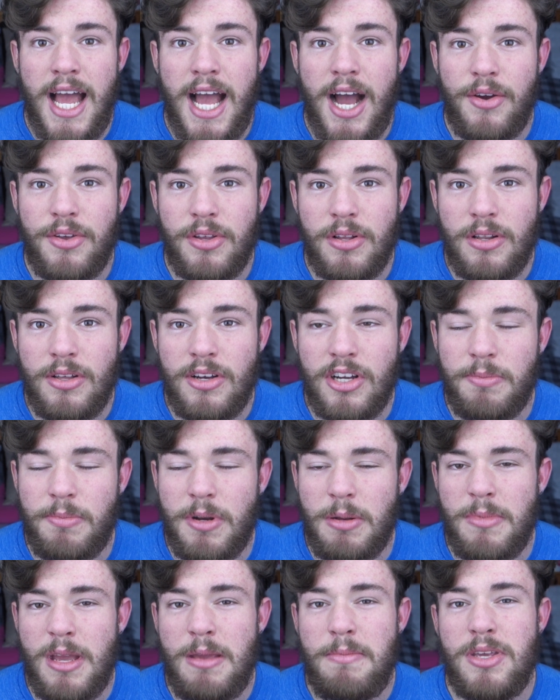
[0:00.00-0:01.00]
how you look,
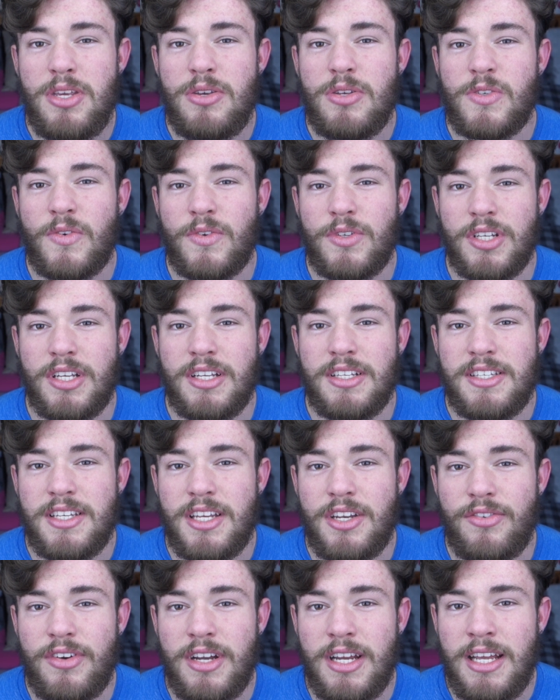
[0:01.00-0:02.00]
but it may be useful to
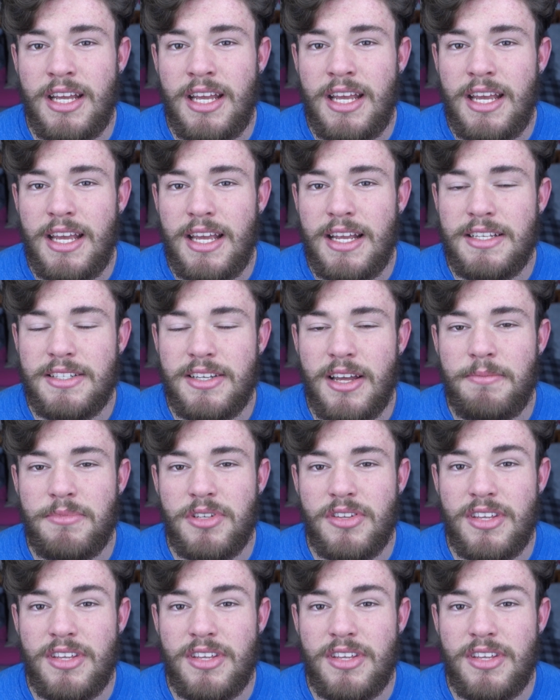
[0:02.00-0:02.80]
consider it in terms